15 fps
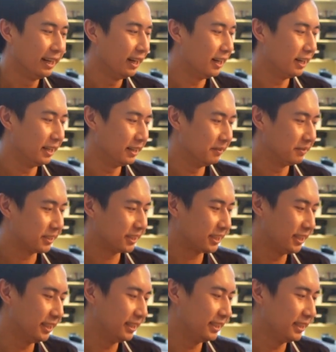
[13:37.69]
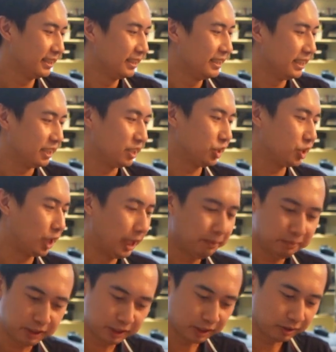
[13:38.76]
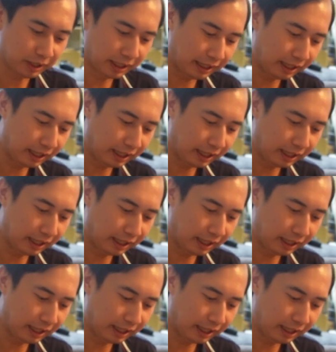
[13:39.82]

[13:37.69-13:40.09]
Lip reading: It's a shame. So